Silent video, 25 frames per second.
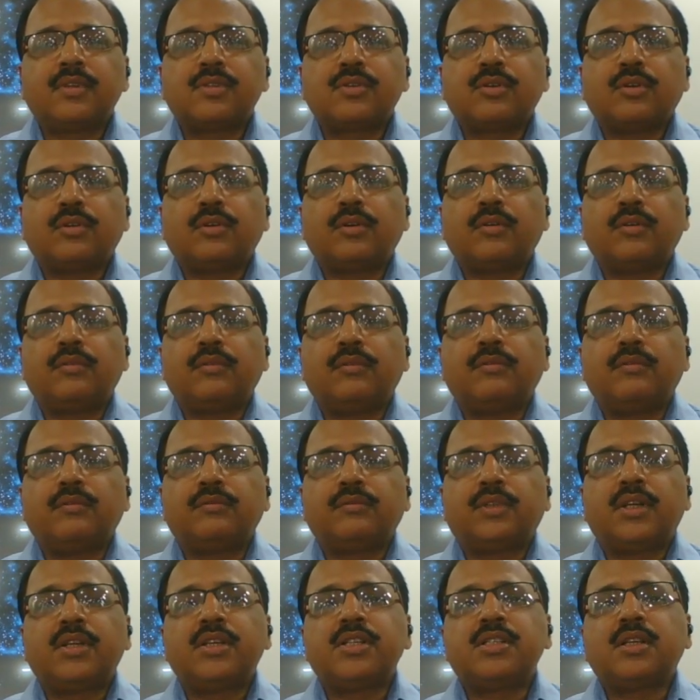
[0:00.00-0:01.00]
So
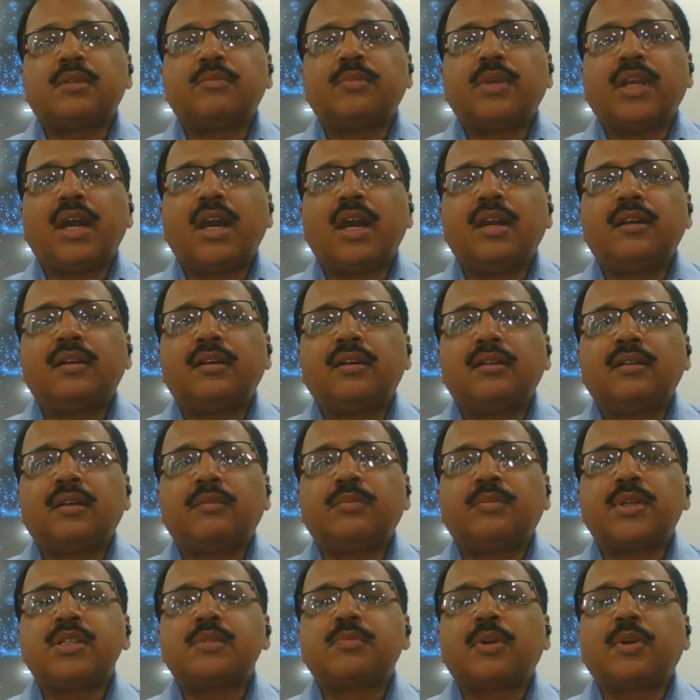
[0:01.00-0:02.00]
the reason behind
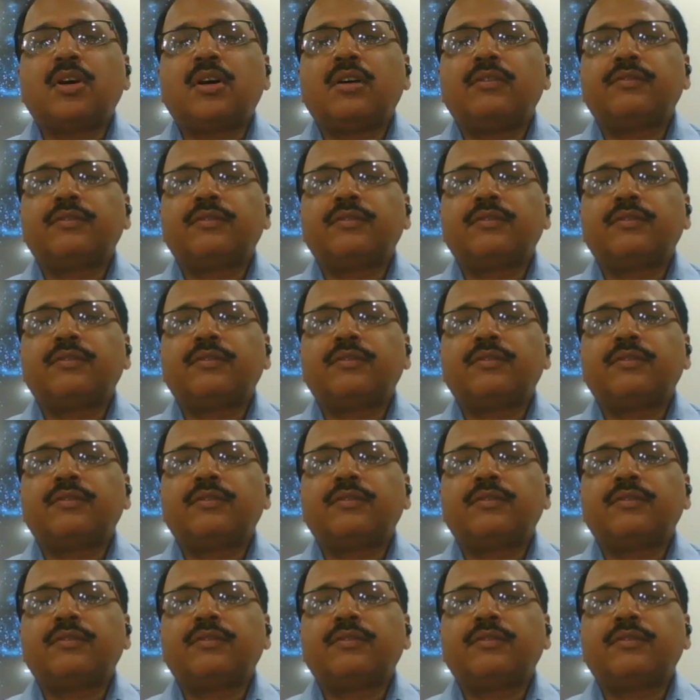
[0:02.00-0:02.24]
the principle